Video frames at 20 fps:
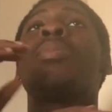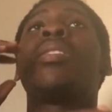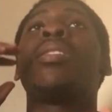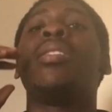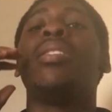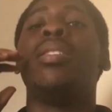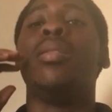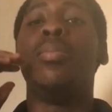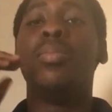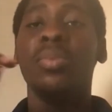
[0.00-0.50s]

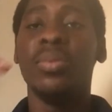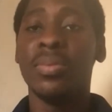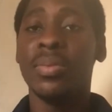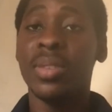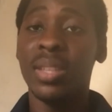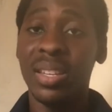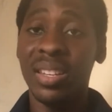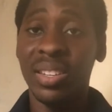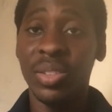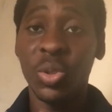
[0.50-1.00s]
in
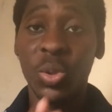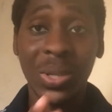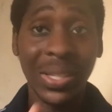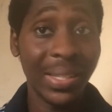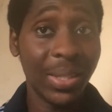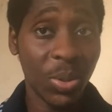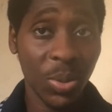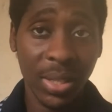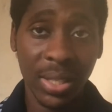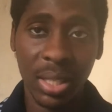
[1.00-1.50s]

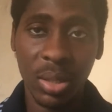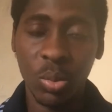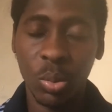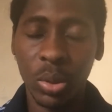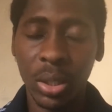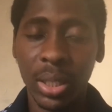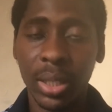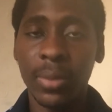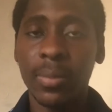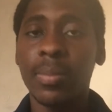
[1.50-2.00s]

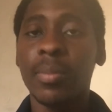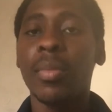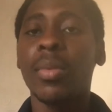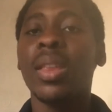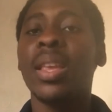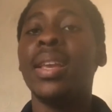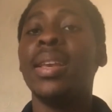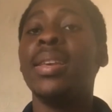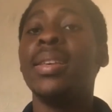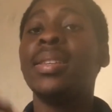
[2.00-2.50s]
2021
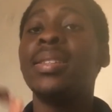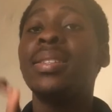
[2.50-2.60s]
is